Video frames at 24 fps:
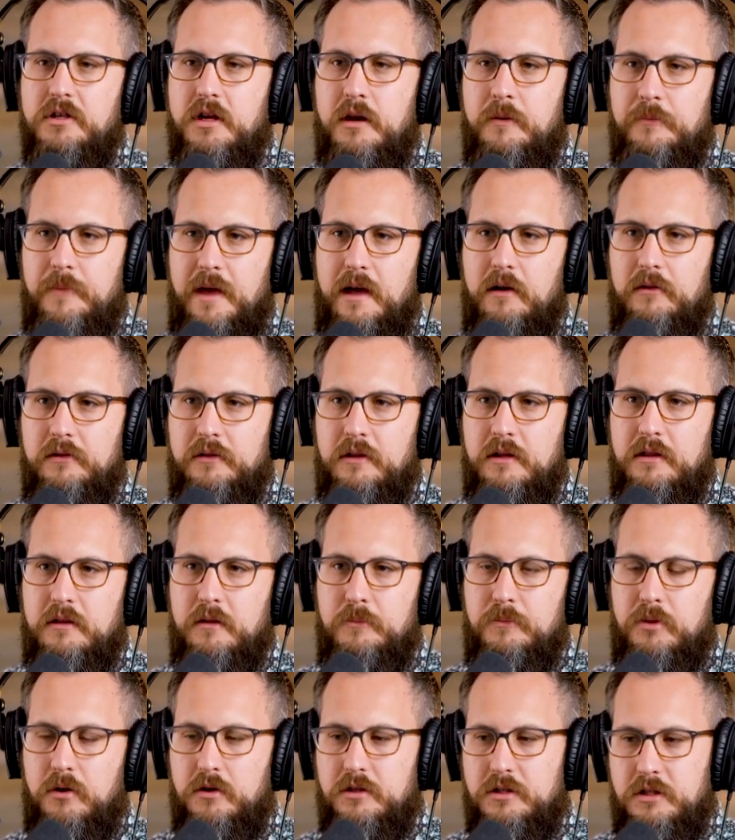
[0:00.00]
amount that the
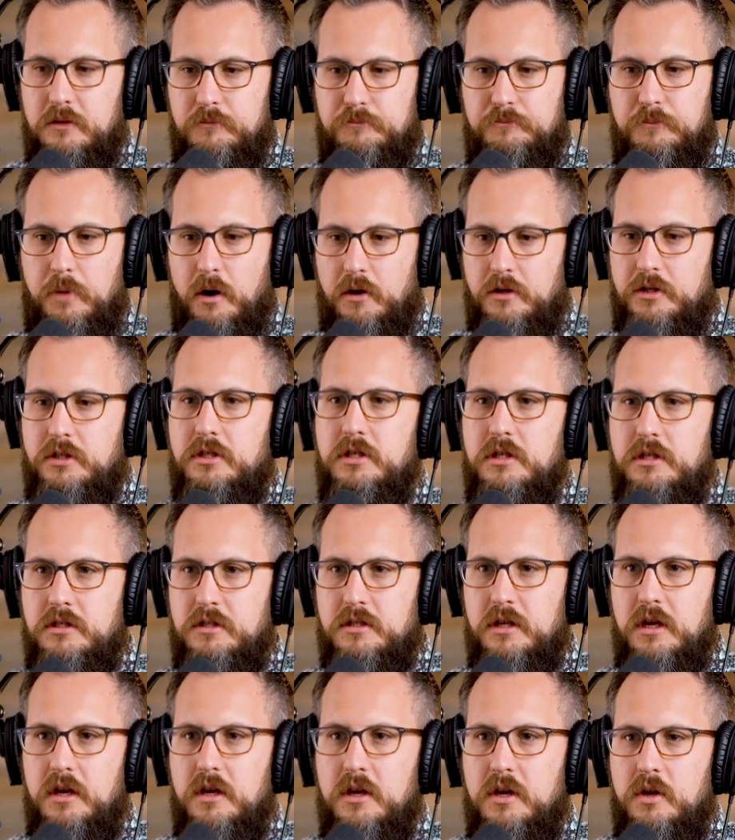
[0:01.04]
person purchases
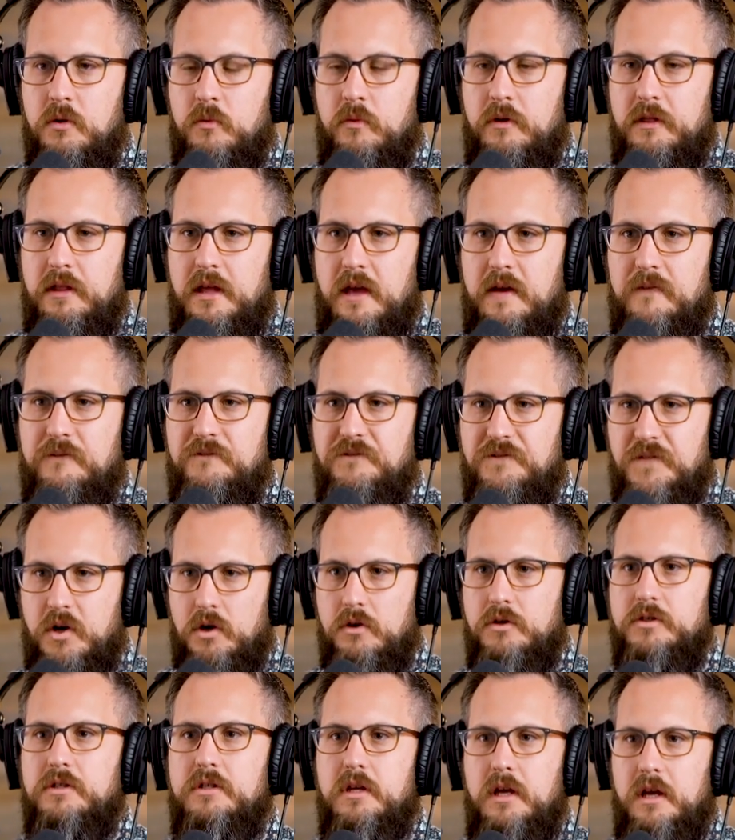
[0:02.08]
when they
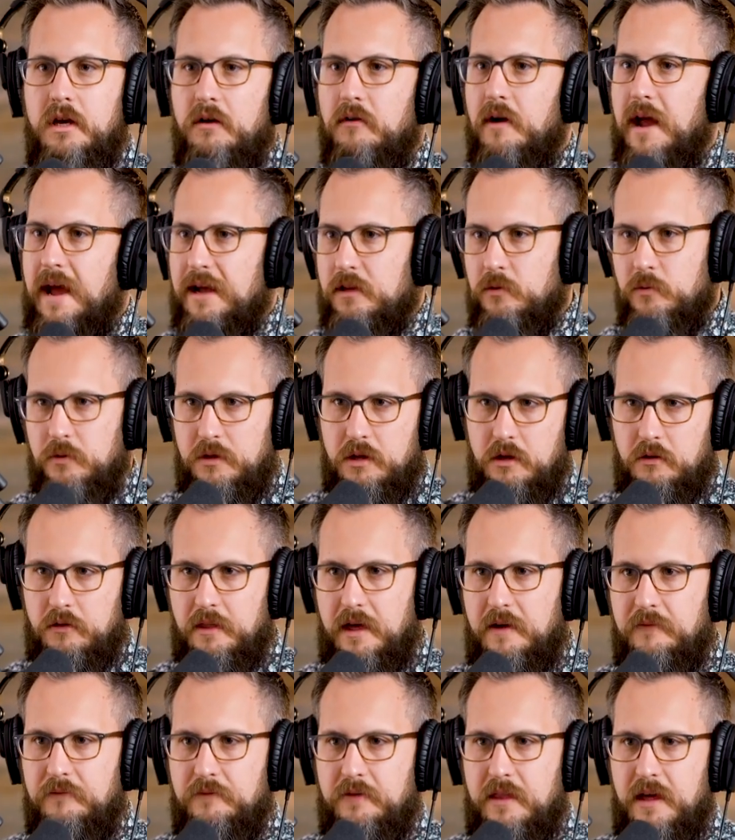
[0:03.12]
first interact with you,
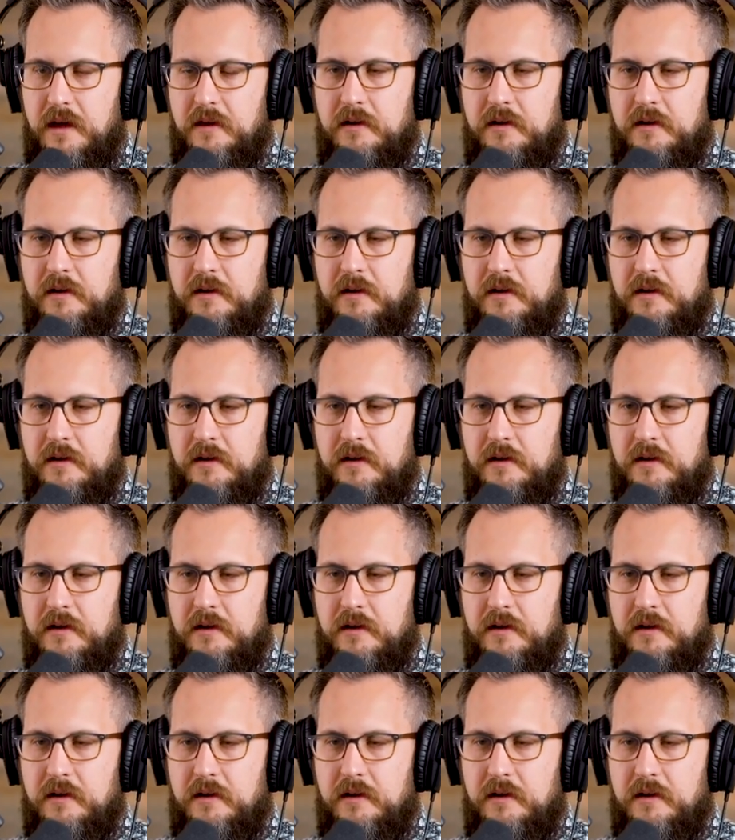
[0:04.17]
that, and that then,